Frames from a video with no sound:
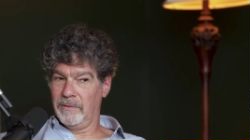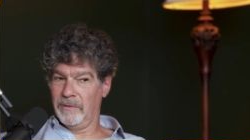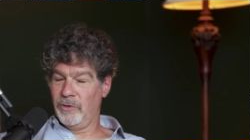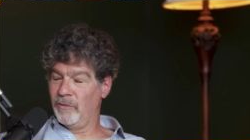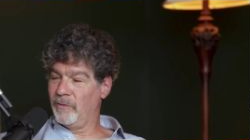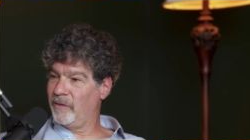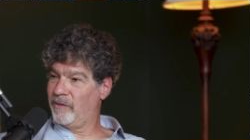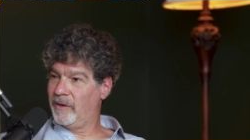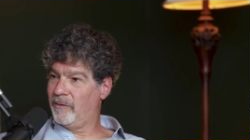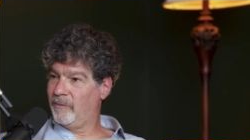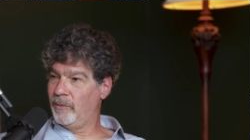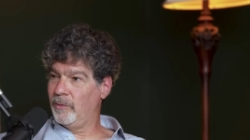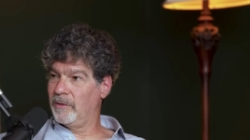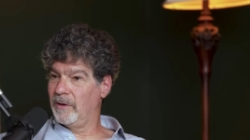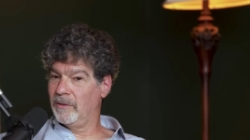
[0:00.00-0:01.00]
uh, the universities
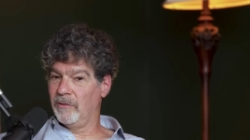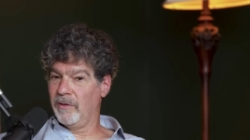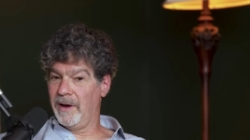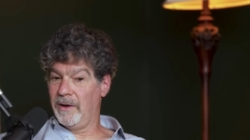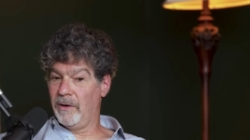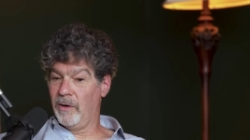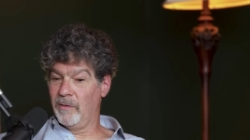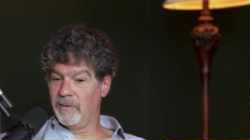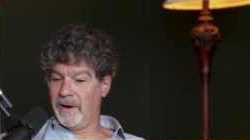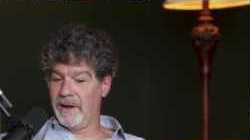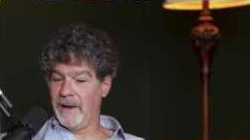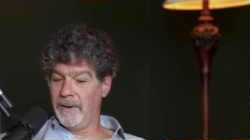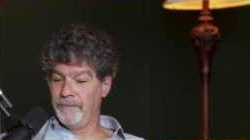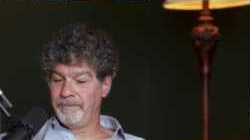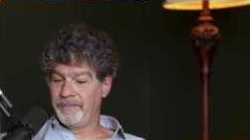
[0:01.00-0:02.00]
fueled on grant
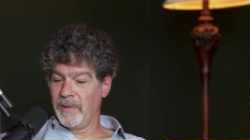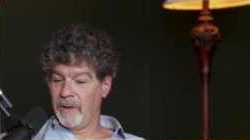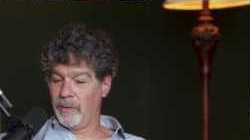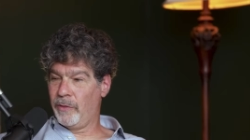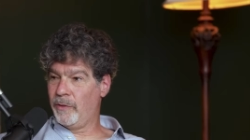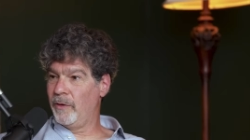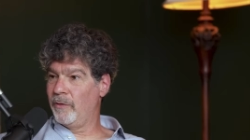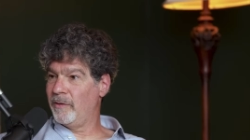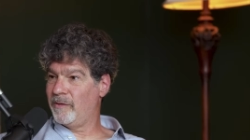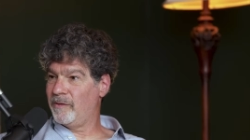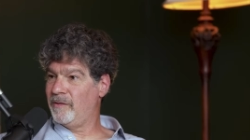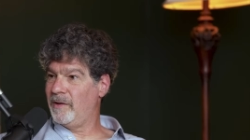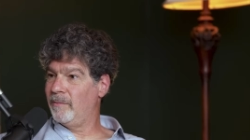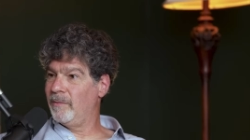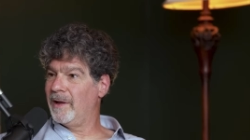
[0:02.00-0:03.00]
overhead,
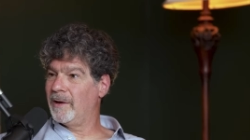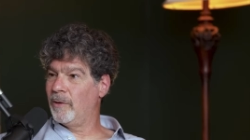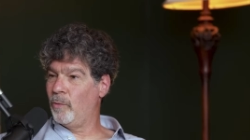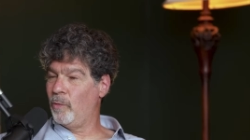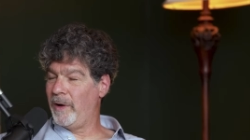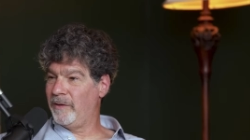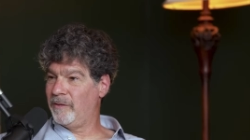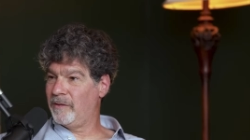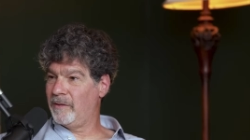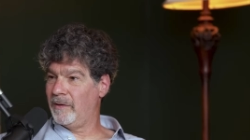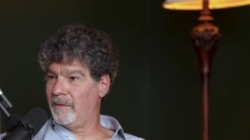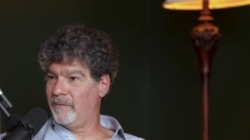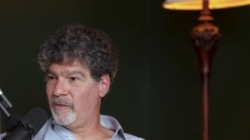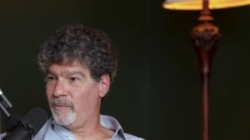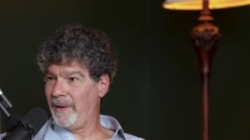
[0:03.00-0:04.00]
theorists seem like a waste
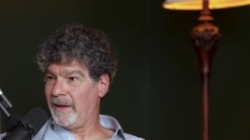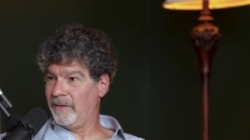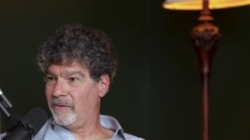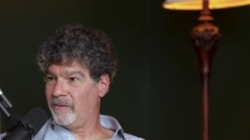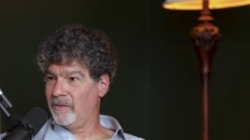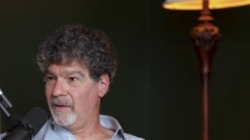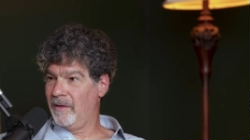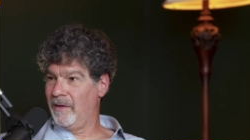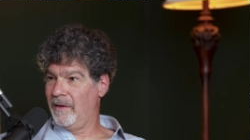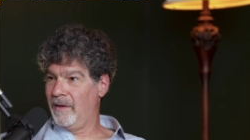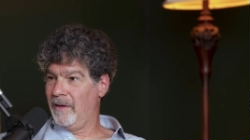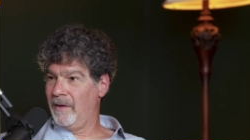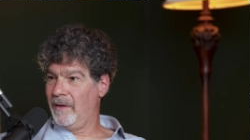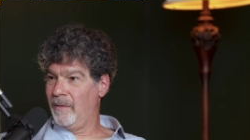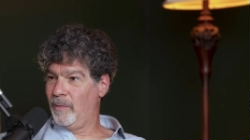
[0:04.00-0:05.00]
of space.
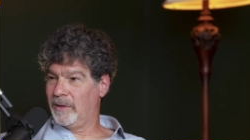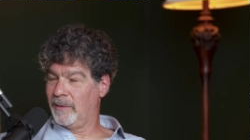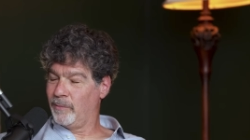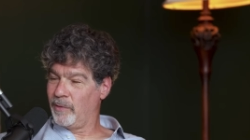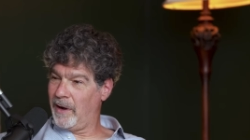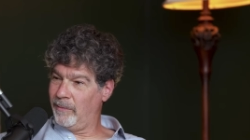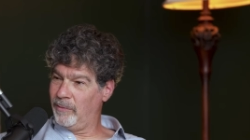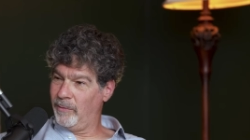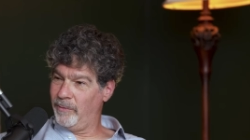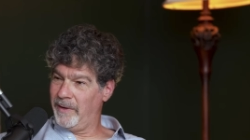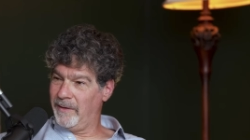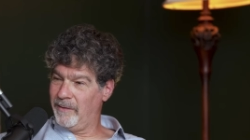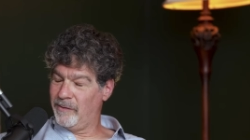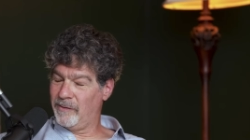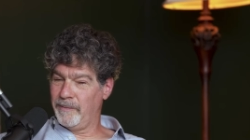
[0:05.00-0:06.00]
But the problem
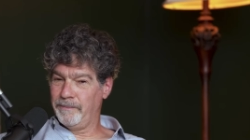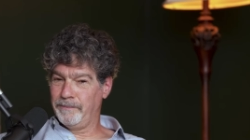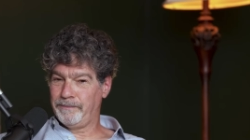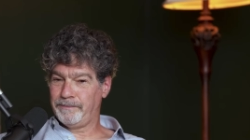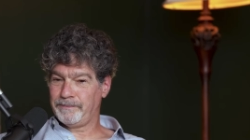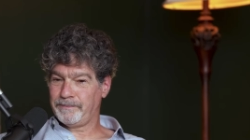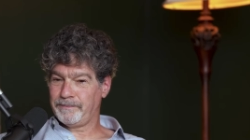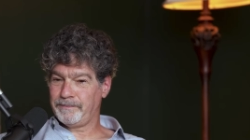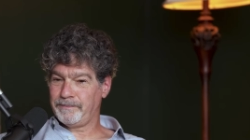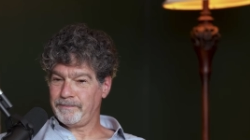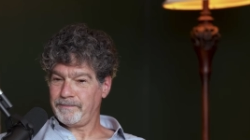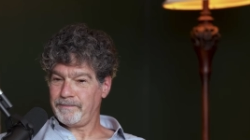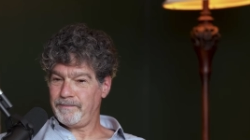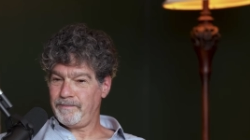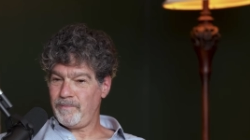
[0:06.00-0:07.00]
is,
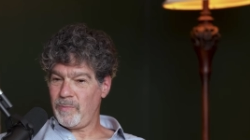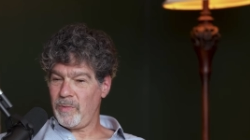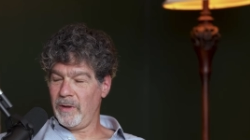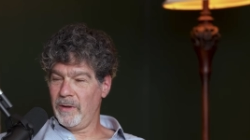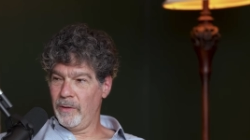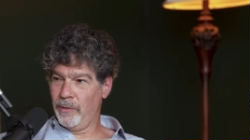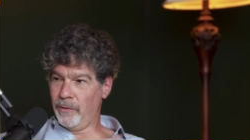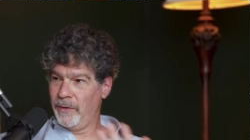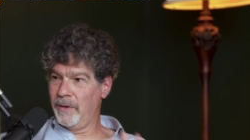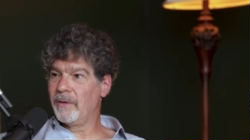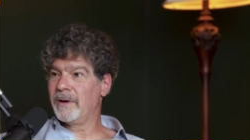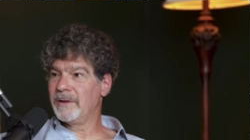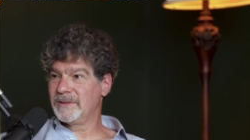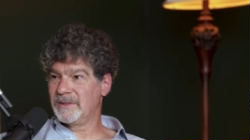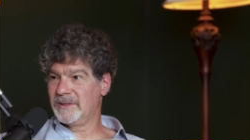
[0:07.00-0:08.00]

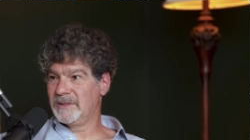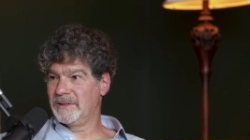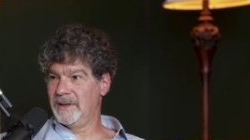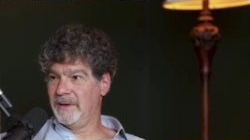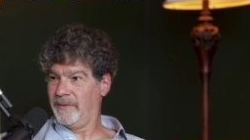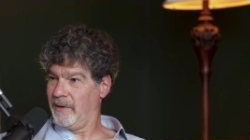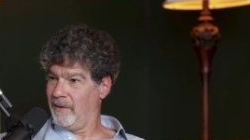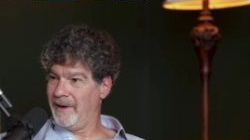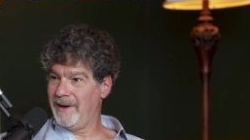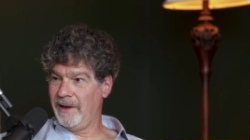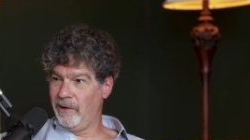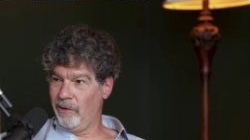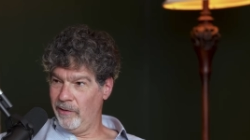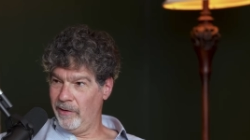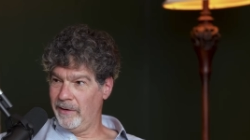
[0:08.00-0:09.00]
theorists, if they're any
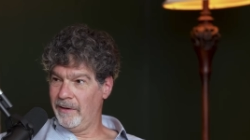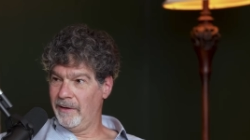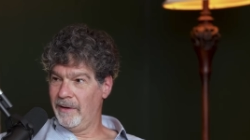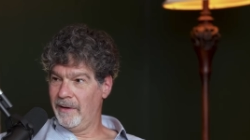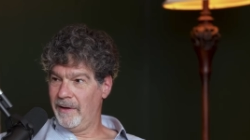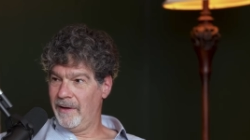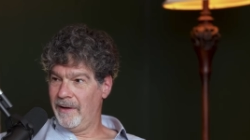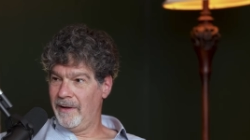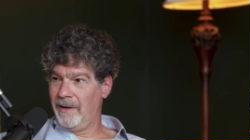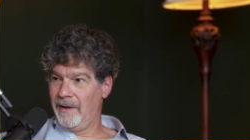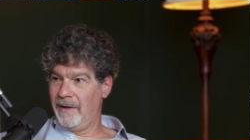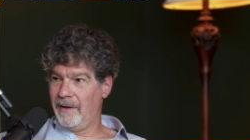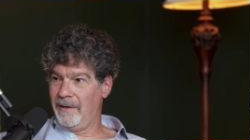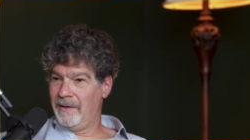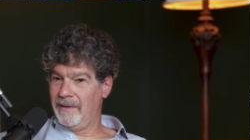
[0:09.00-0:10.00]
good,
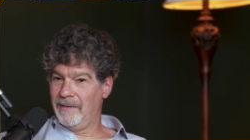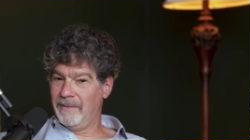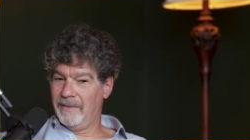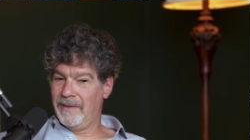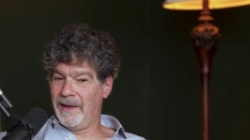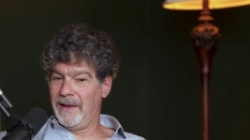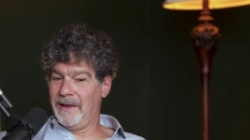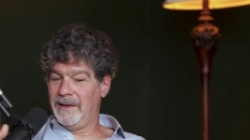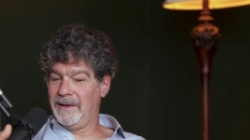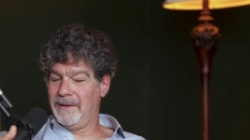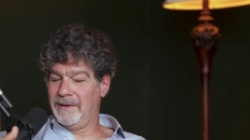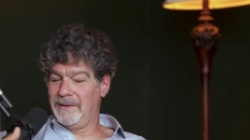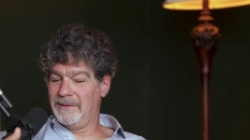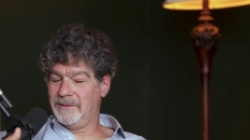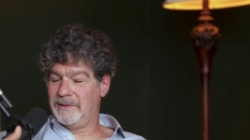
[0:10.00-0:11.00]

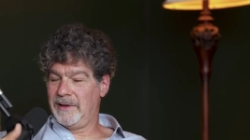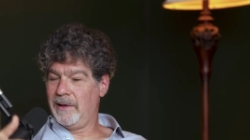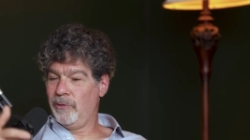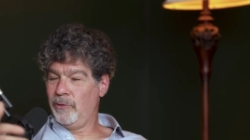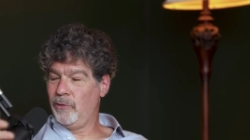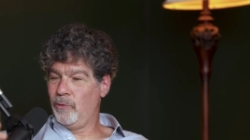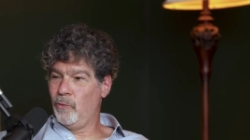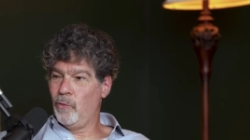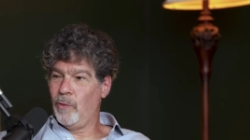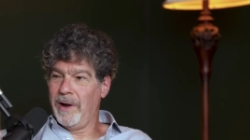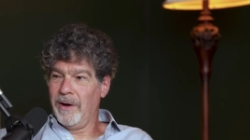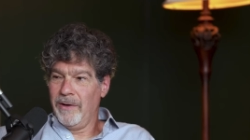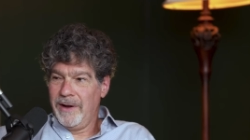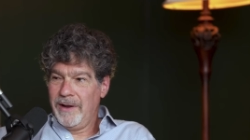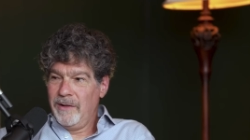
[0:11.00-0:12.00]
they tell you
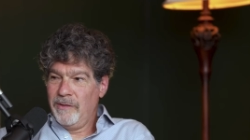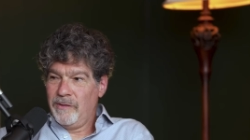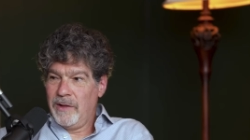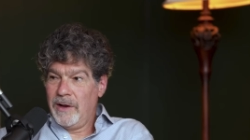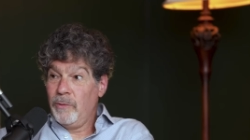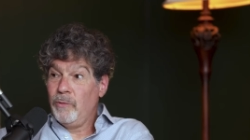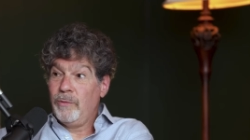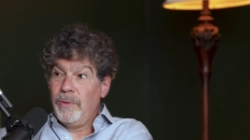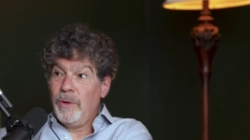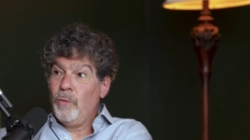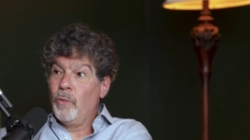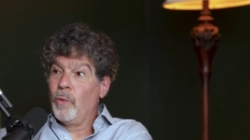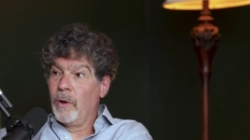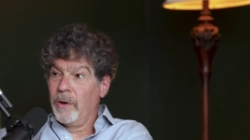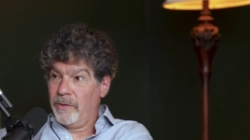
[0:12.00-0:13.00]
where it is that it would be
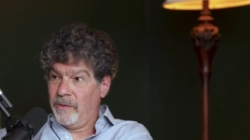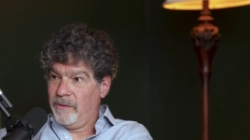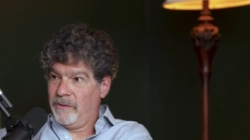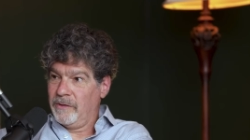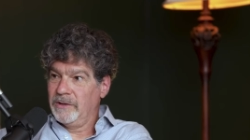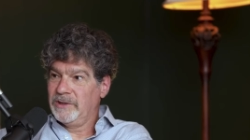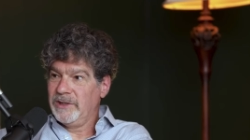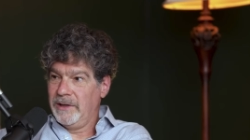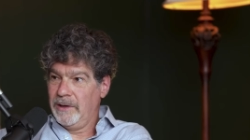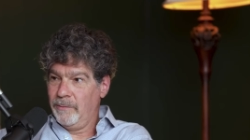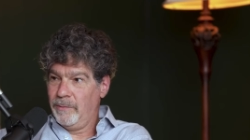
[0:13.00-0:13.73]
worth searching